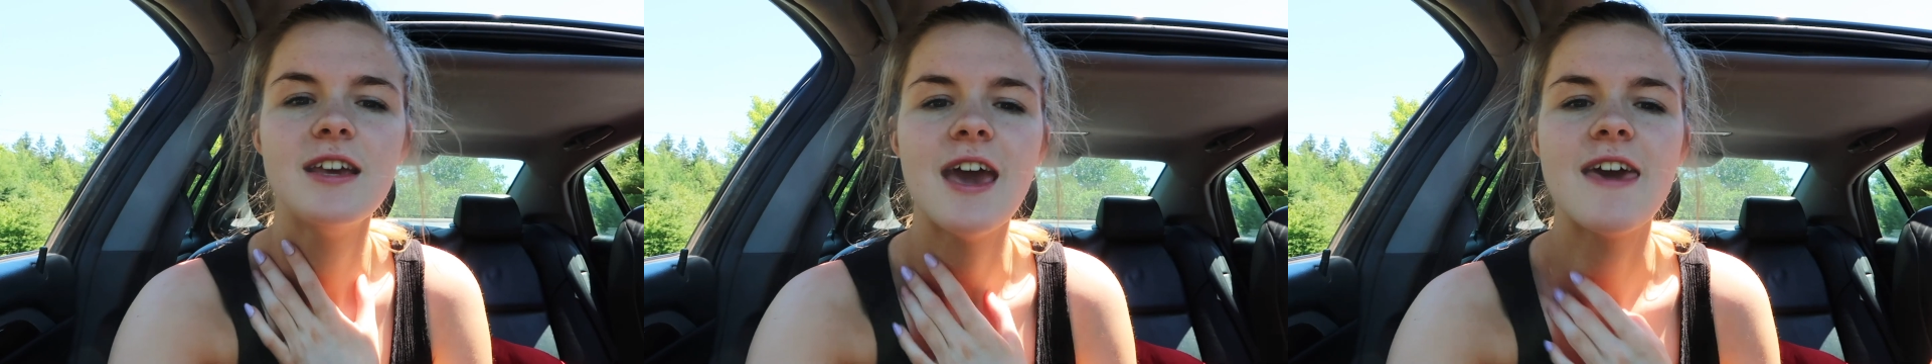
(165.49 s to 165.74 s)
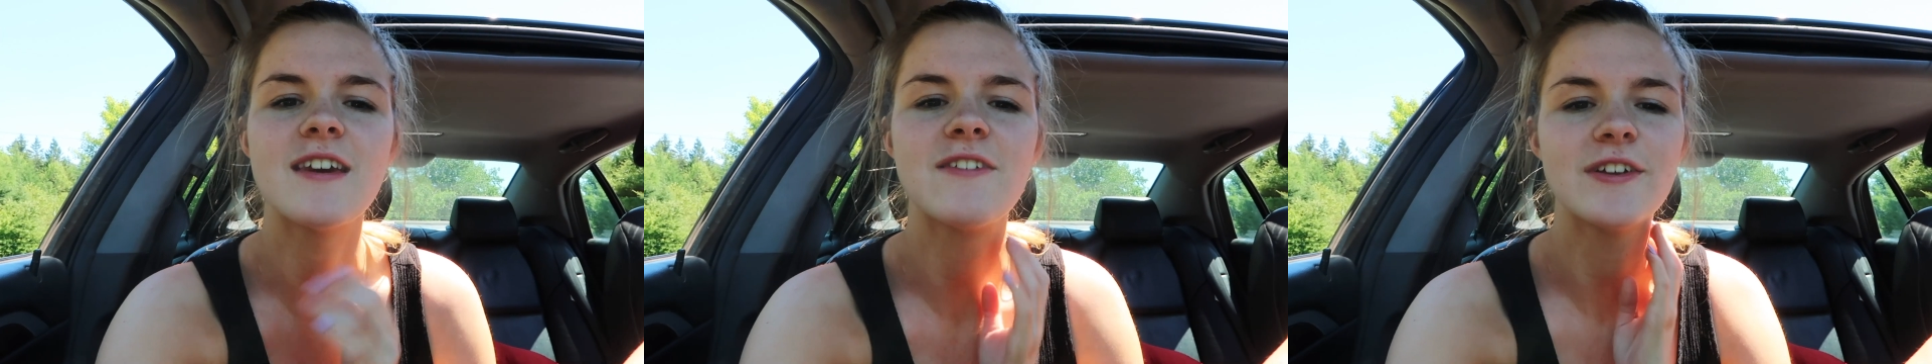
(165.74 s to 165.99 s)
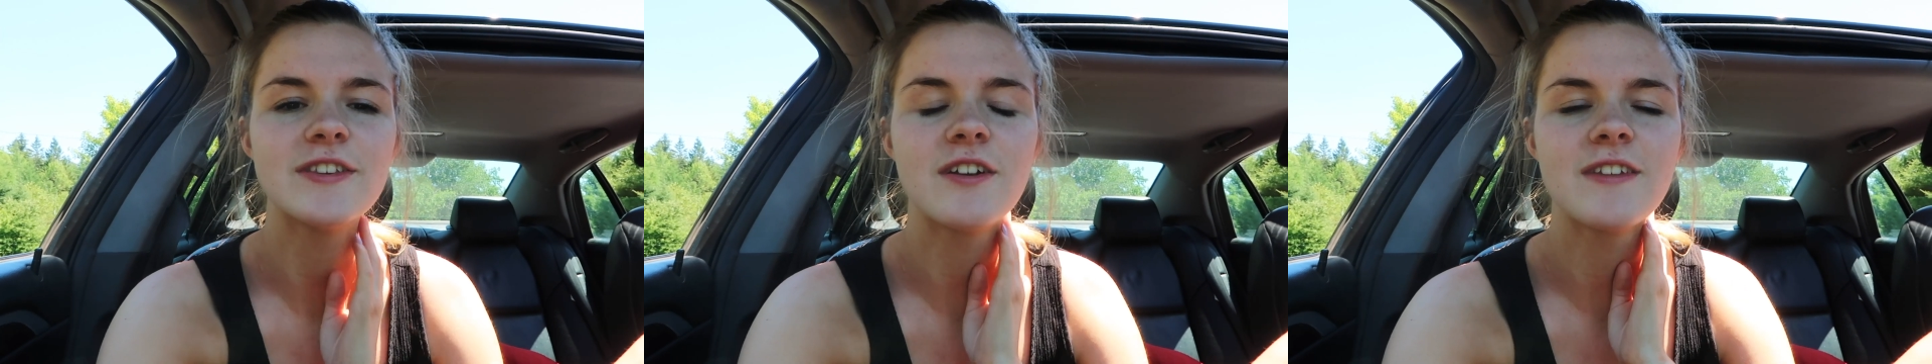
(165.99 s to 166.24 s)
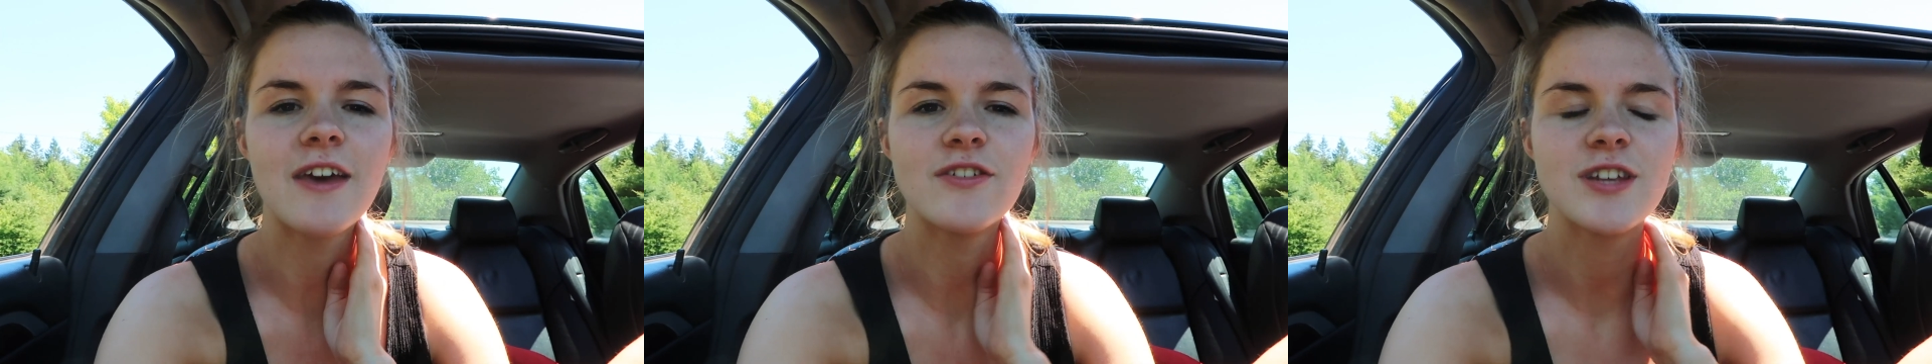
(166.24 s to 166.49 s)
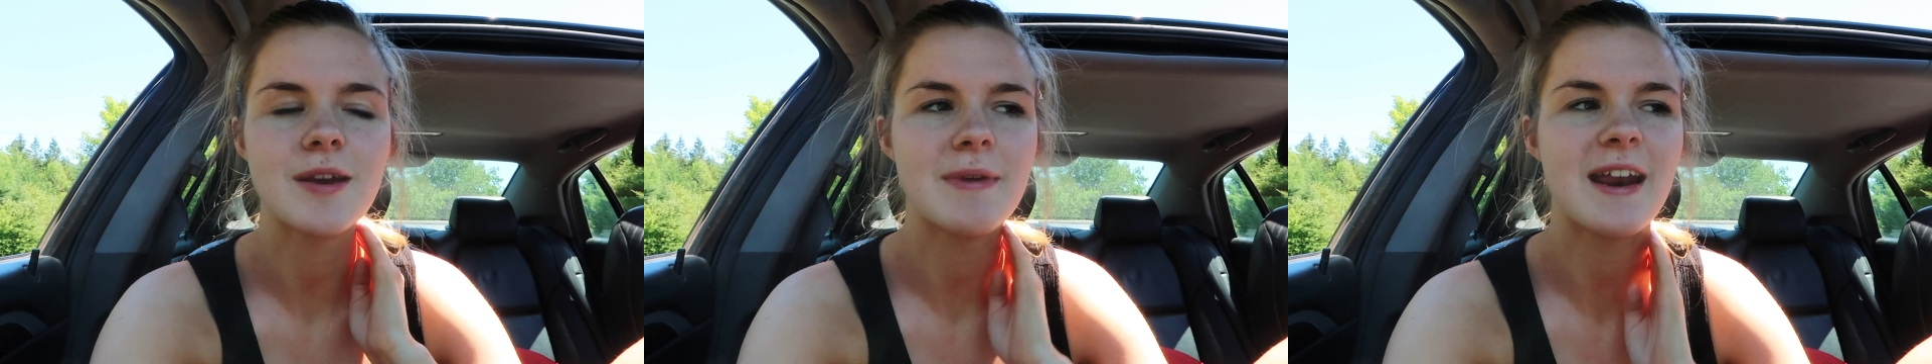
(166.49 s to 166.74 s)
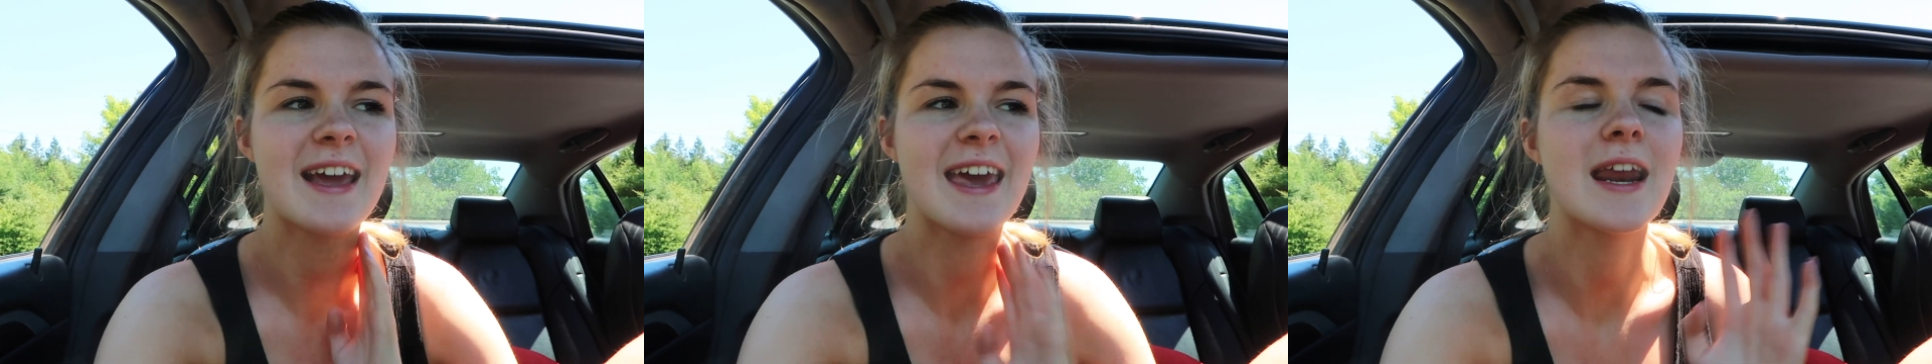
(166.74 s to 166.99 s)
And then I felt it on the other side of
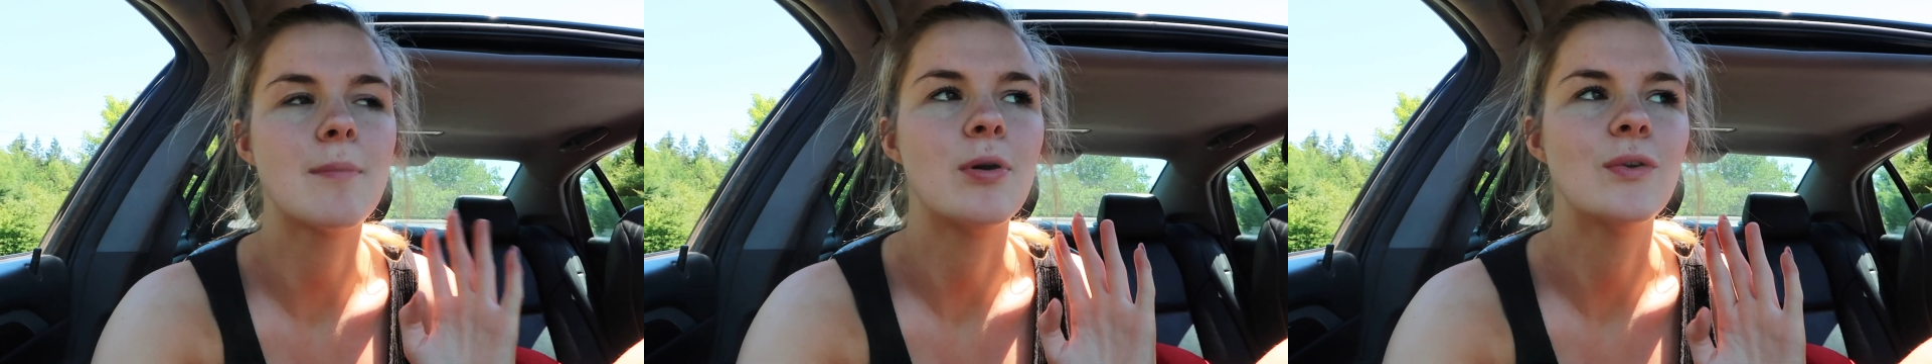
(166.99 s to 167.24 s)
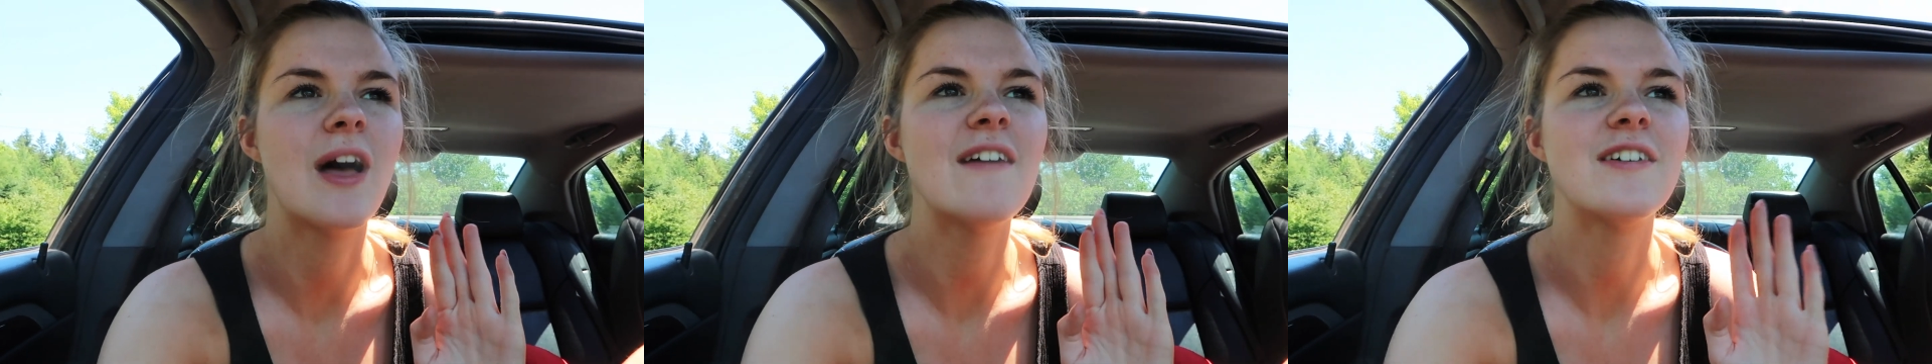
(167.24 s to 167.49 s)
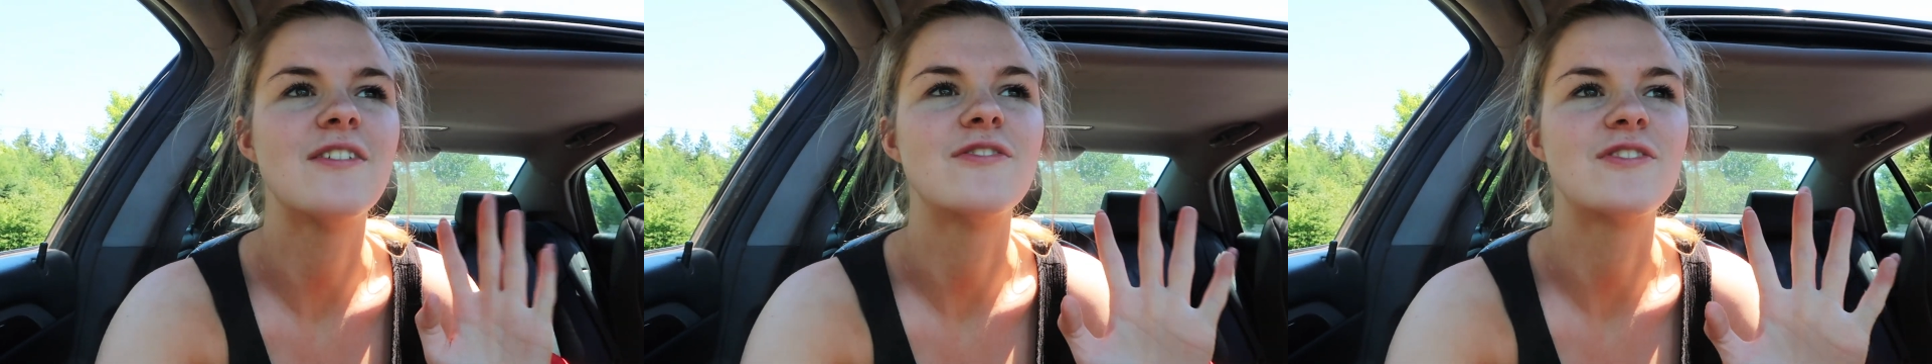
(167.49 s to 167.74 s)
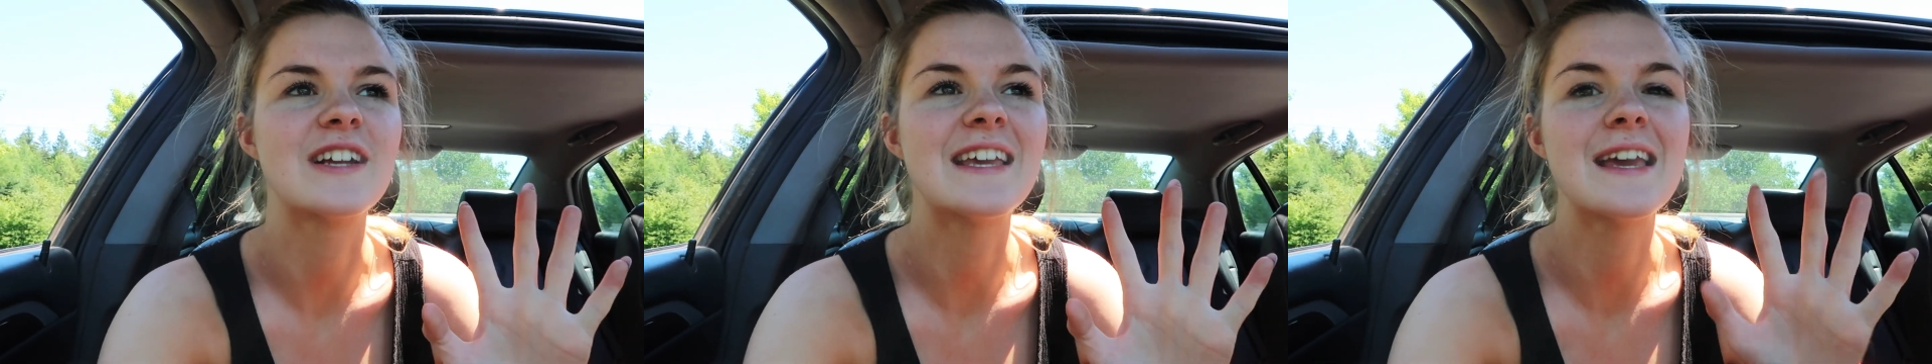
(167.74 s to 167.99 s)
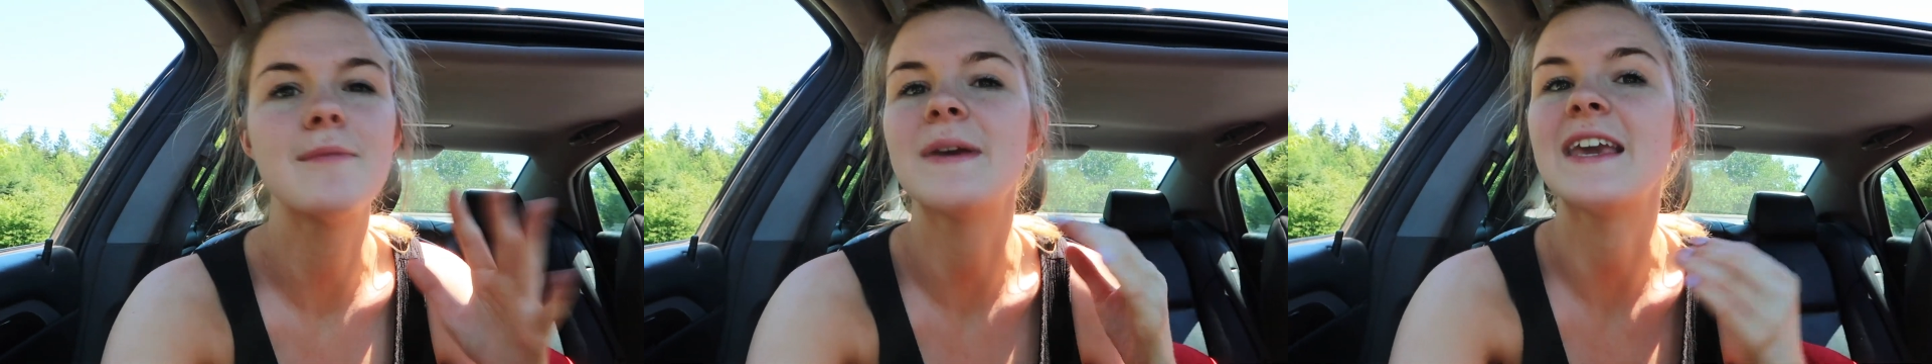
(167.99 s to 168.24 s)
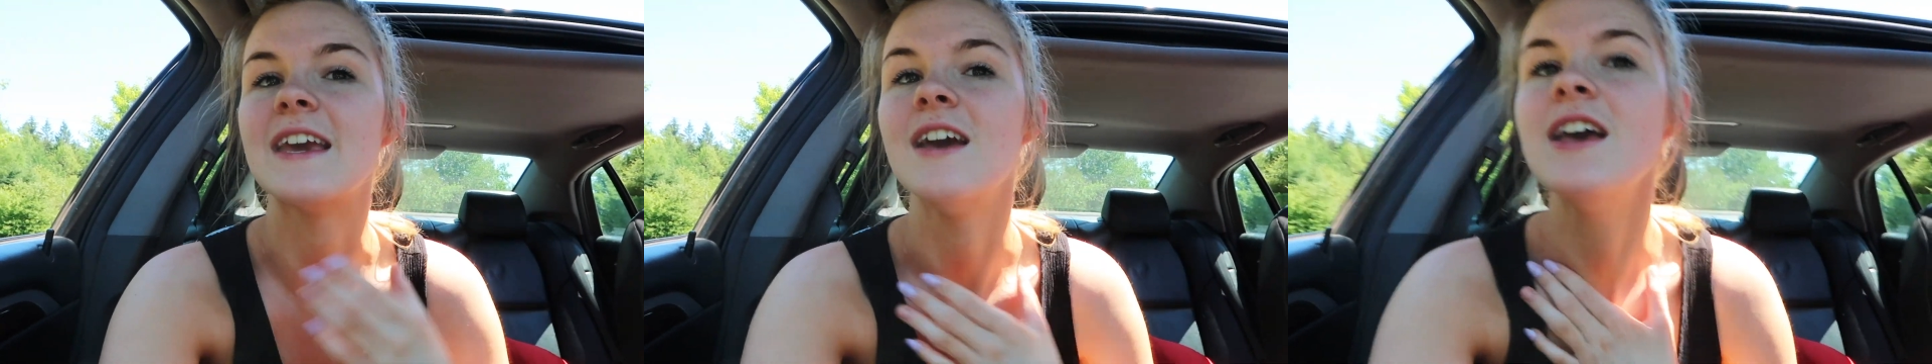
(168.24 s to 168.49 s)
my neck, and I pulled off a freaking
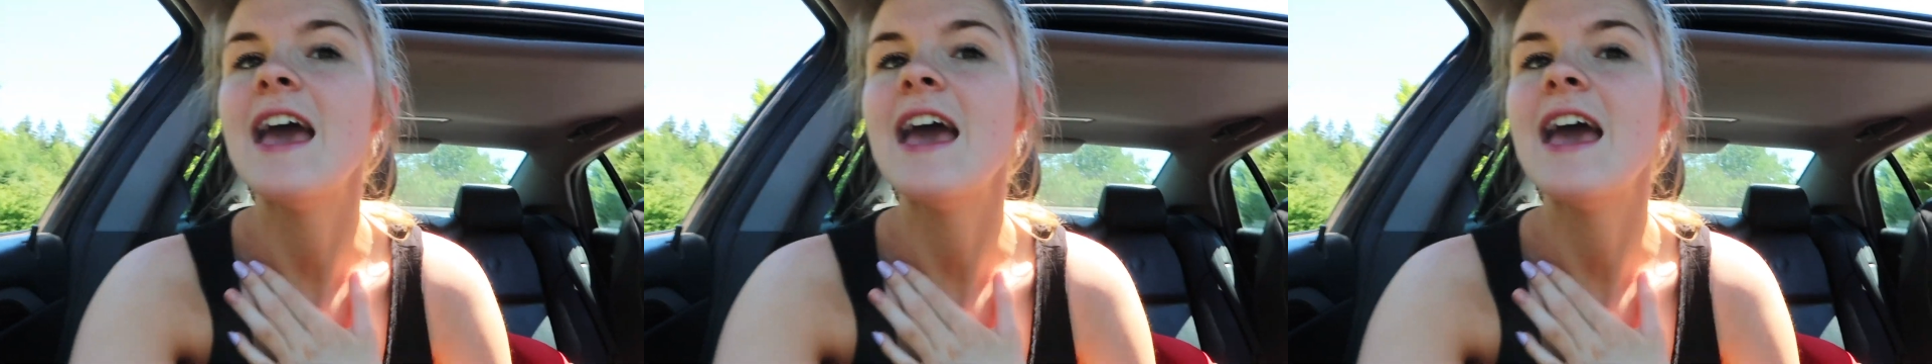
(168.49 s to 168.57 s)
bee,